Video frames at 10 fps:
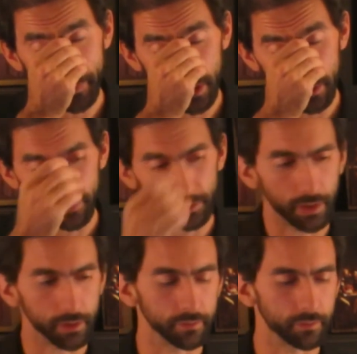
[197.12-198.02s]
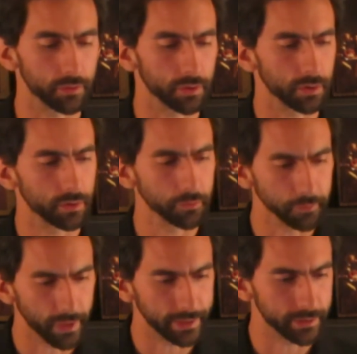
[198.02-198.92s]
if a lot of
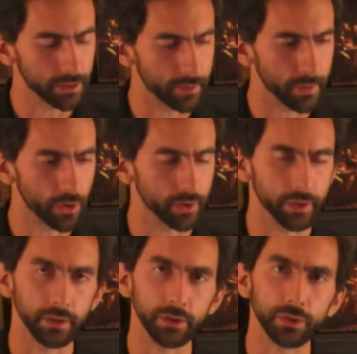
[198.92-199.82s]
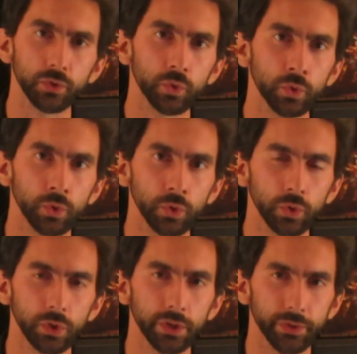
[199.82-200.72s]
red Americans,
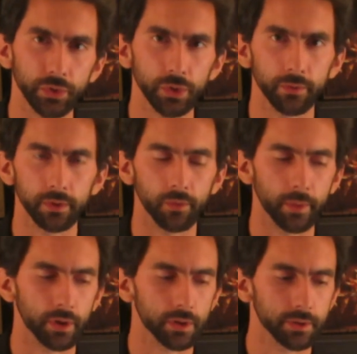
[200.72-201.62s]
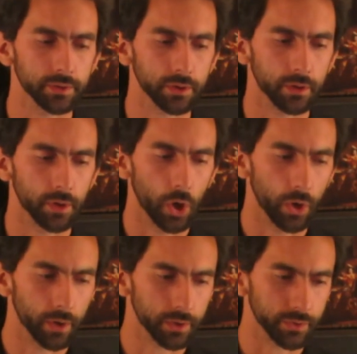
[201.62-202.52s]
conservative Americans,
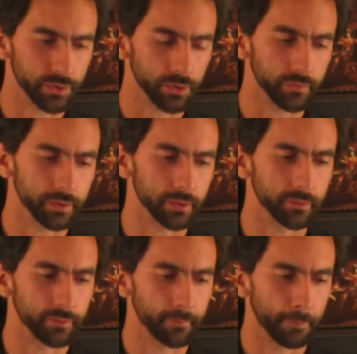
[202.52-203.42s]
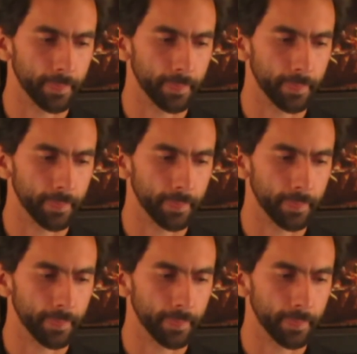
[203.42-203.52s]
are conservative